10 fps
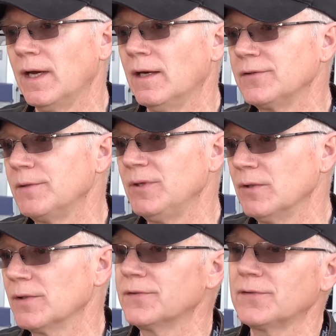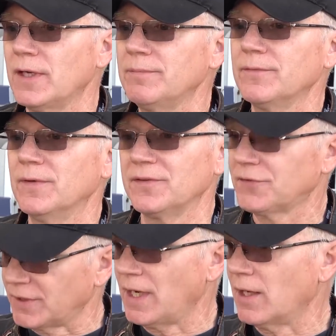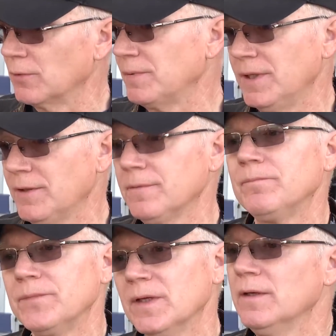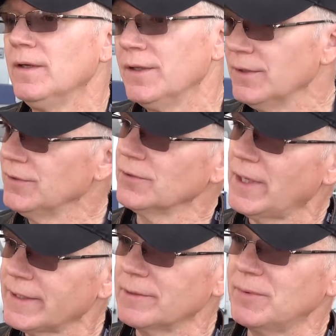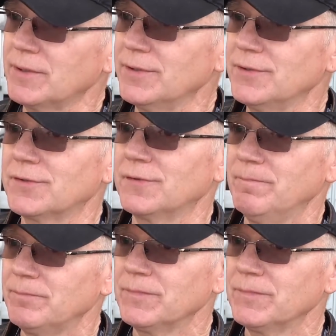Al Di Meola type of staccato player, you'll like it because